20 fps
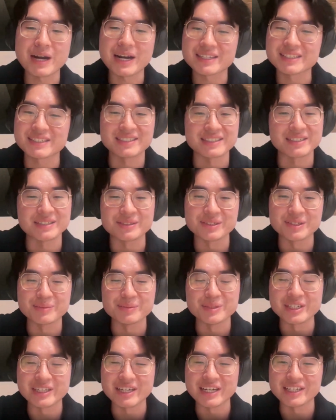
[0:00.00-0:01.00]
practicing your
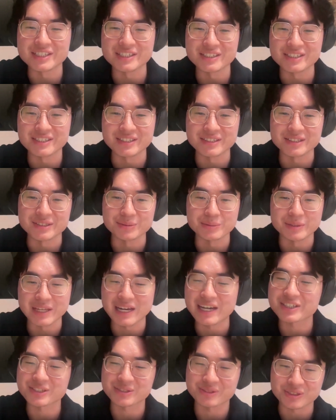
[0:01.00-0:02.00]
communication skills with
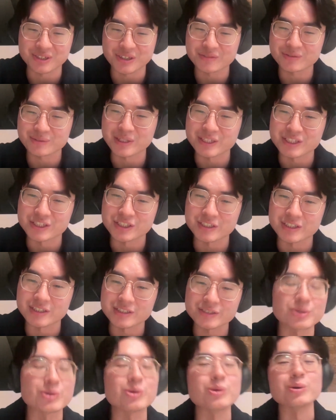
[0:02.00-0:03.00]
actual software
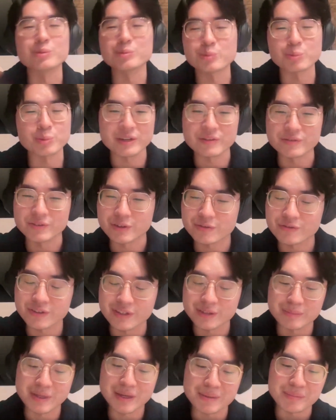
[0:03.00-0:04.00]
engineers or whatever your
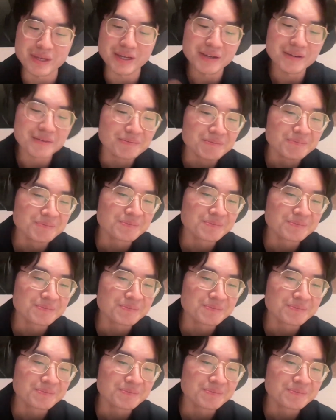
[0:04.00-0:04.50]
field may be.